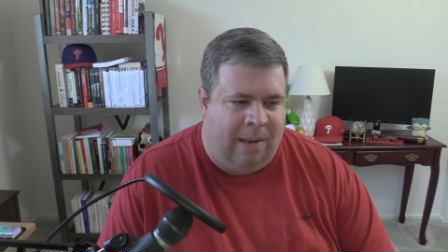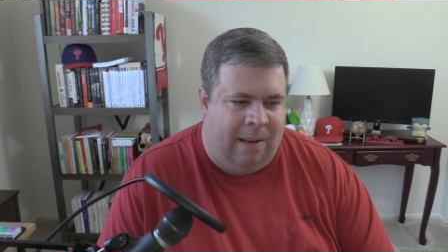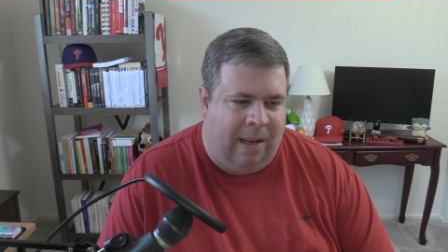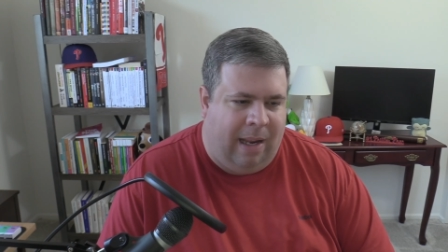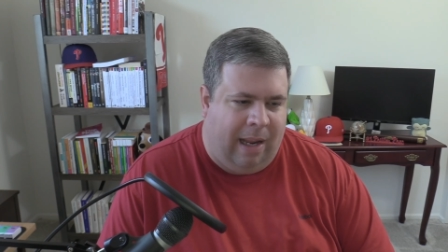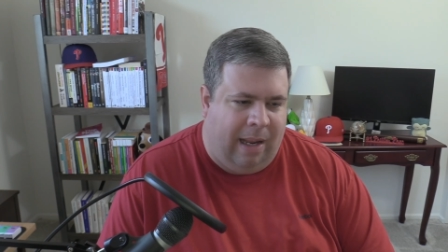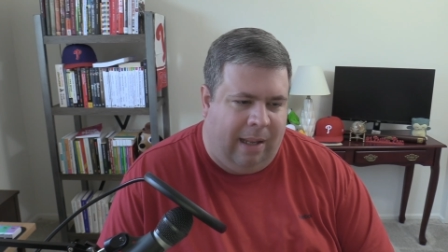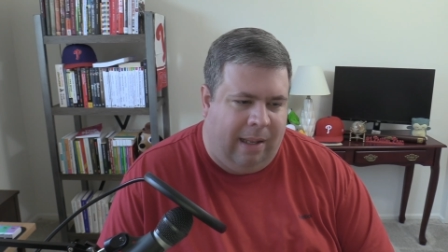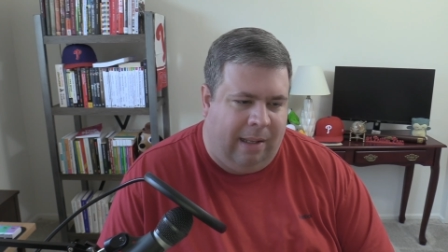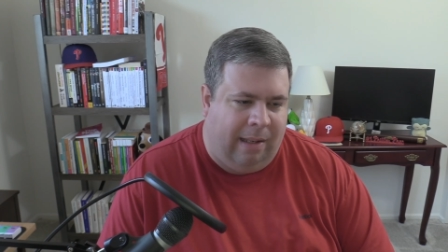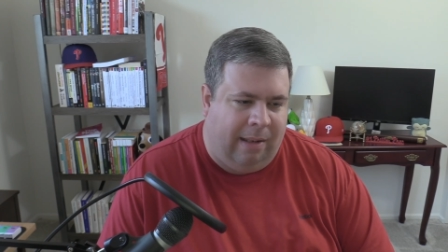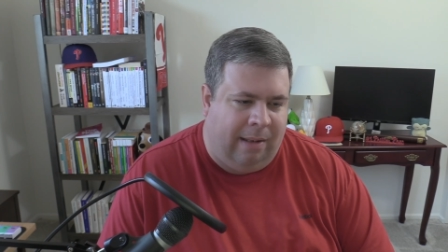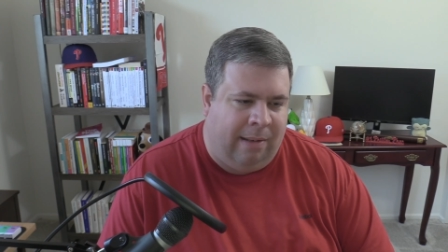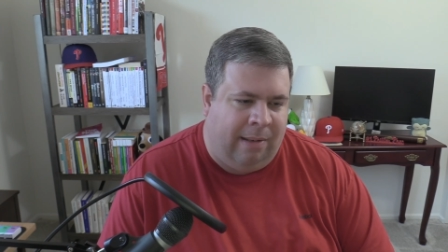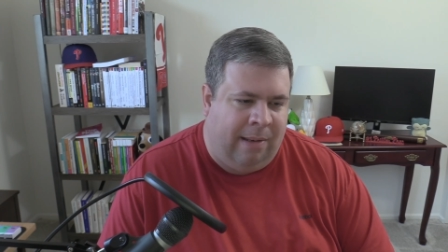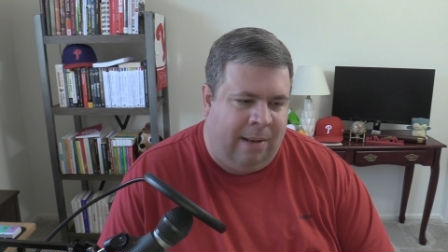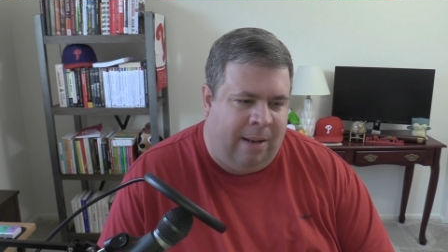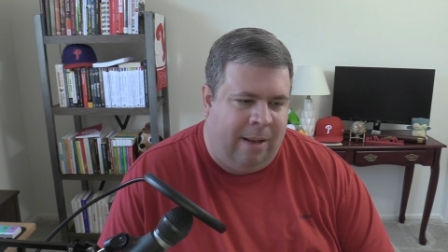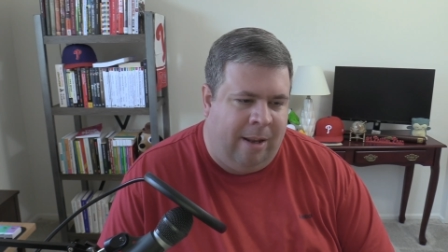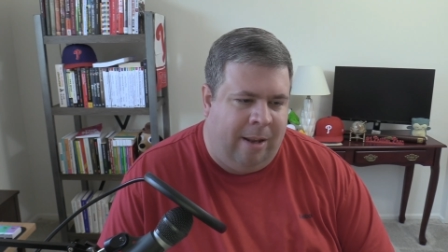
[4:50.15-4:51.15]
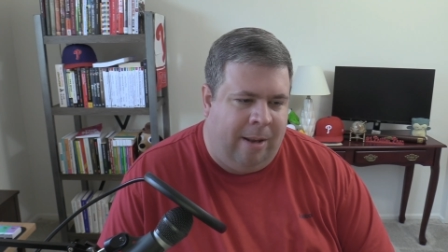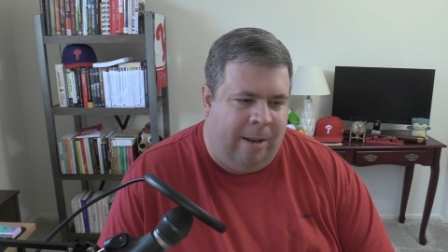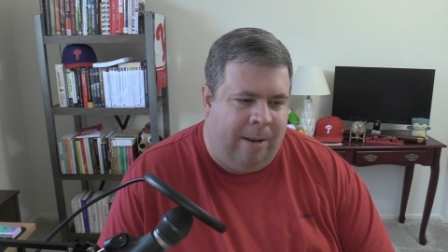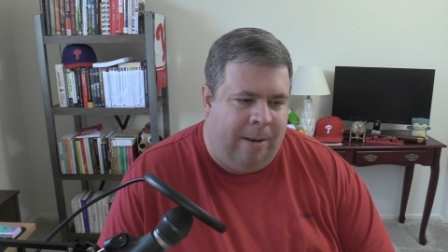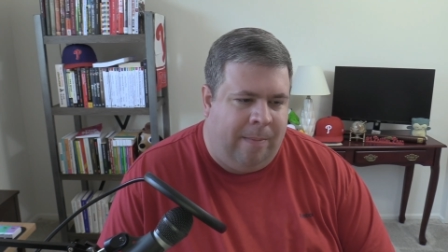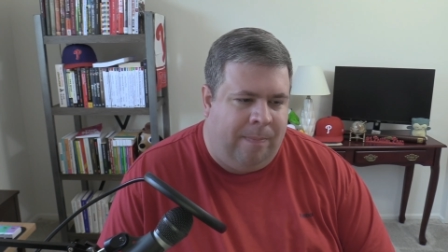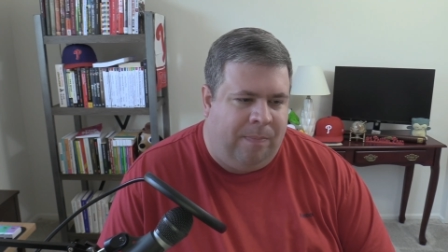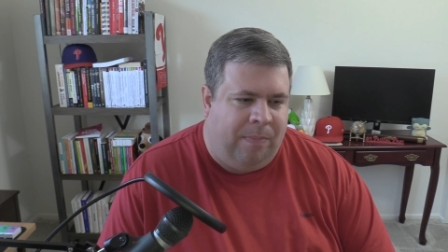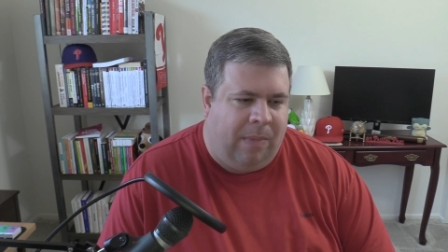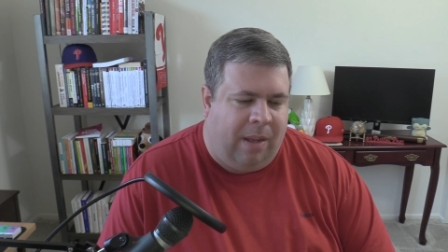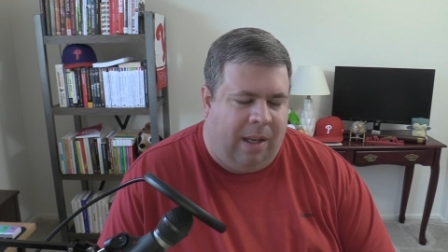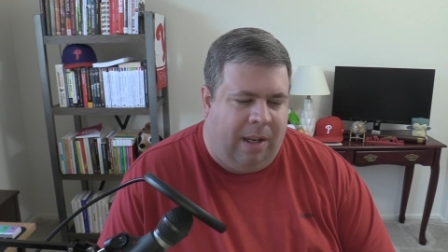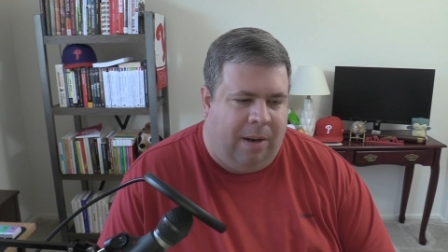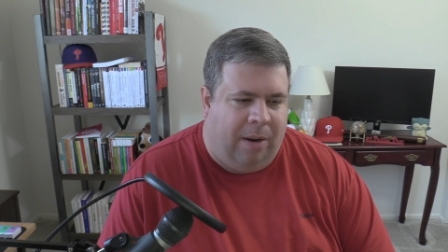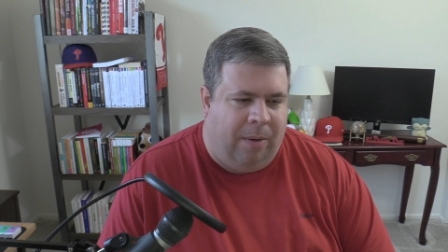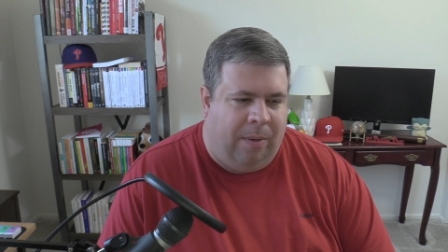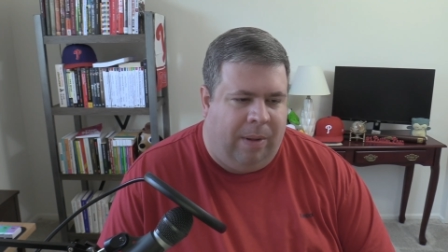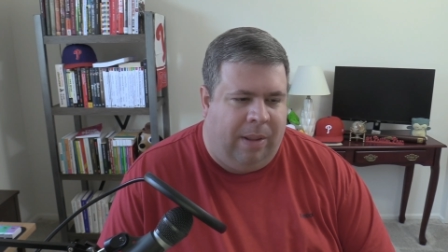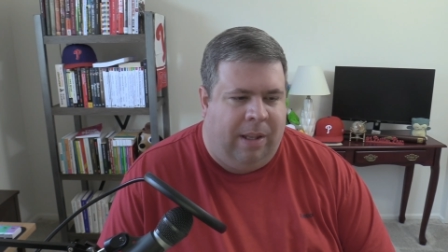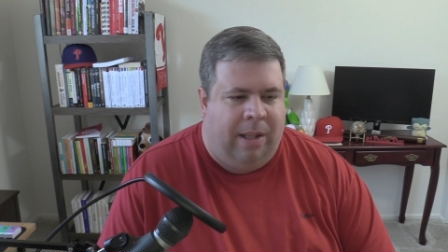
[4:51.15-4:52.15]
And
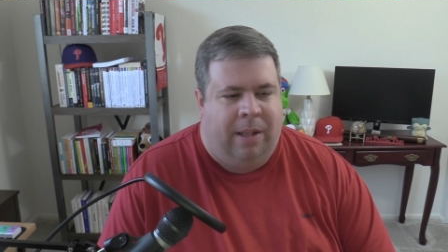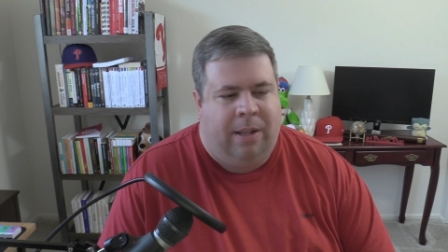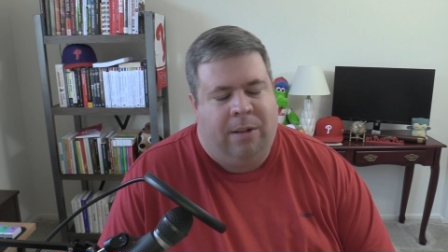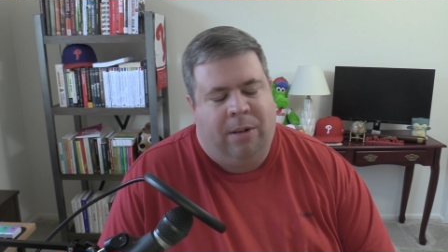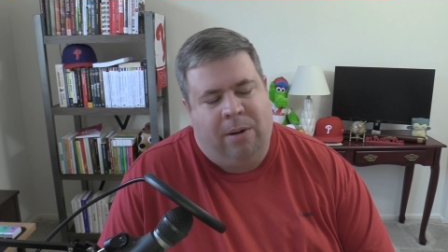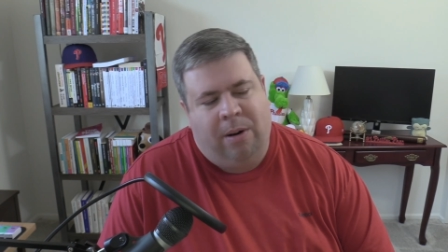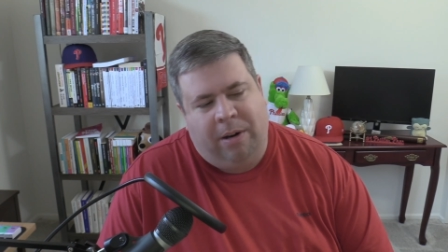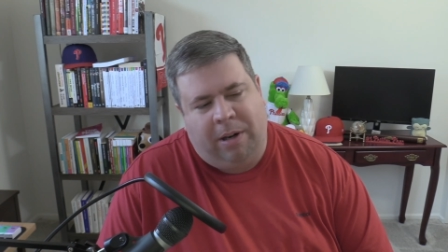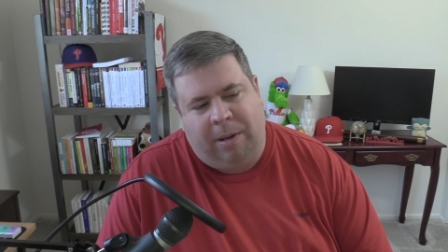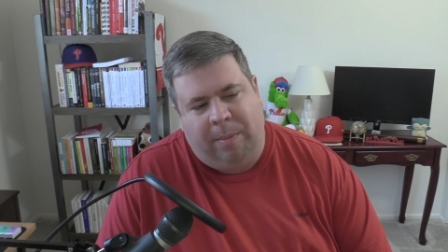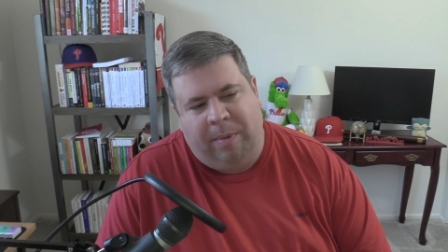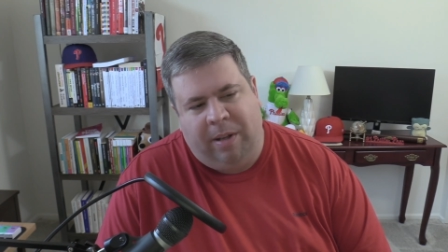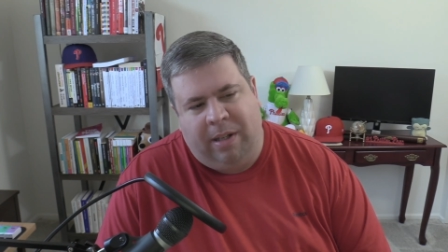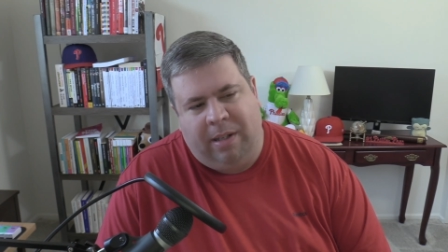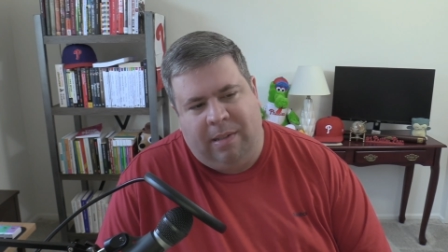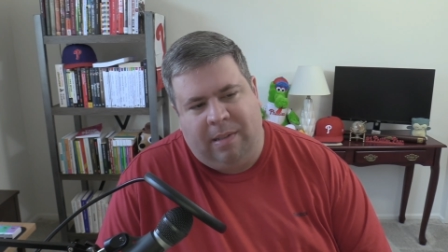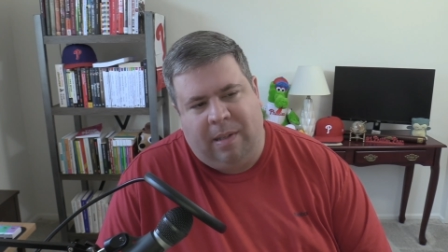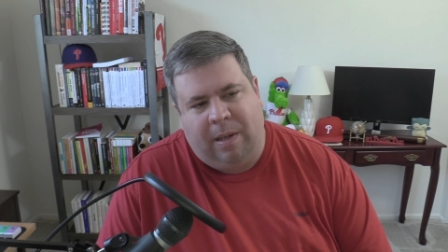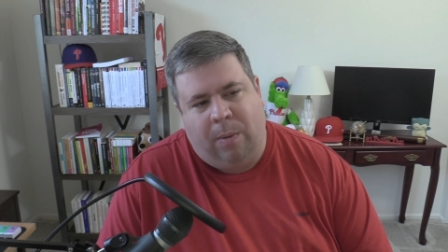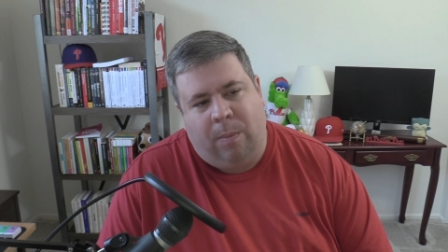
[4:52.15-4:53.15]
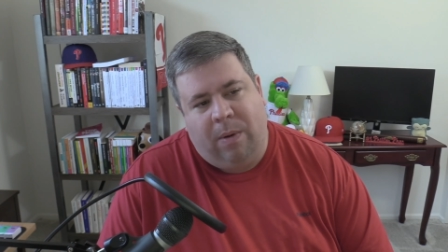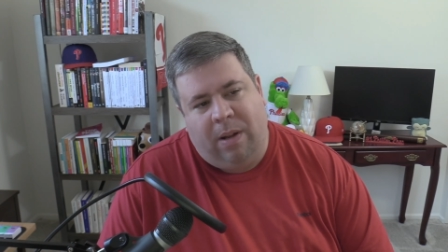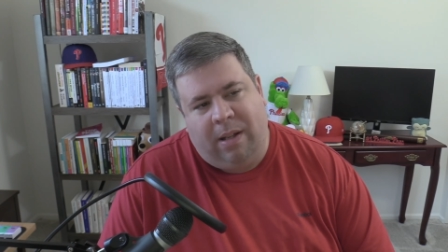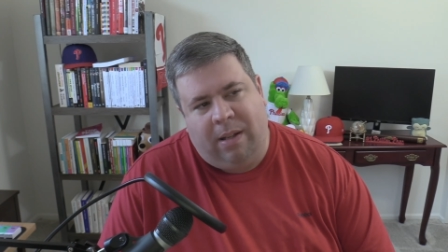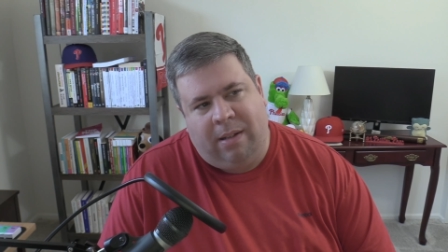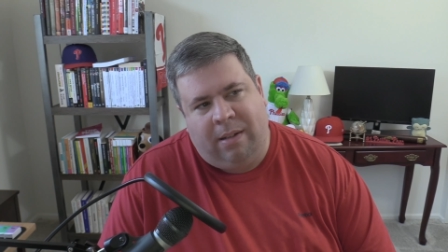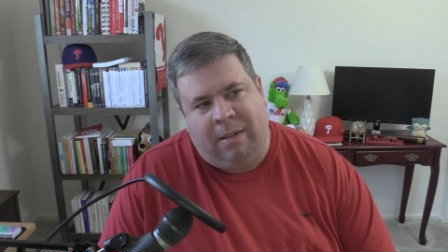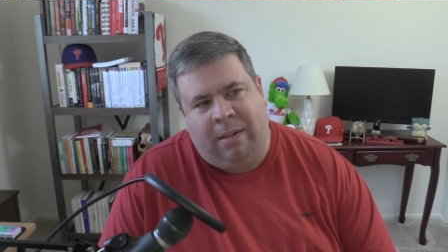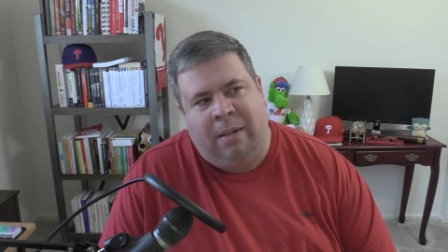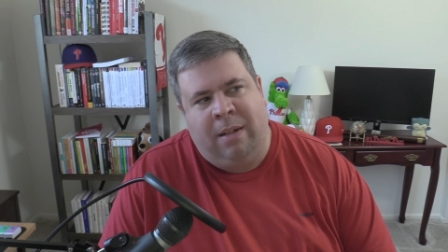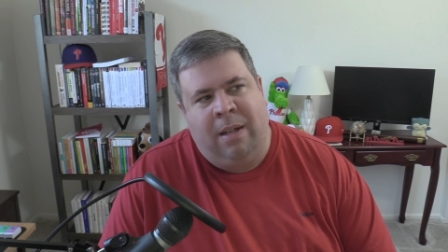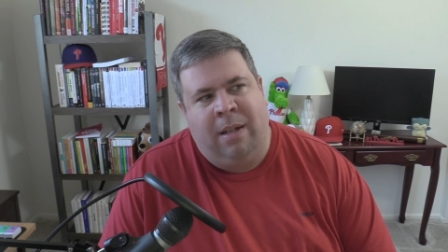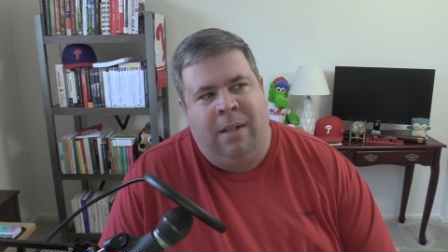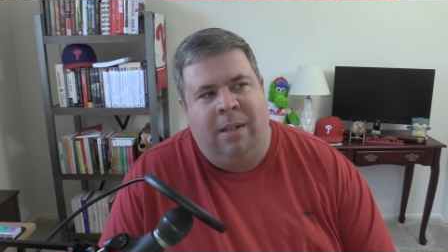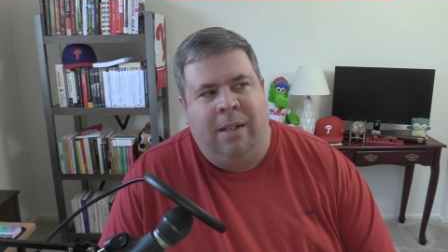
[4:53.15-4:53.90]
and then their argument is like, well,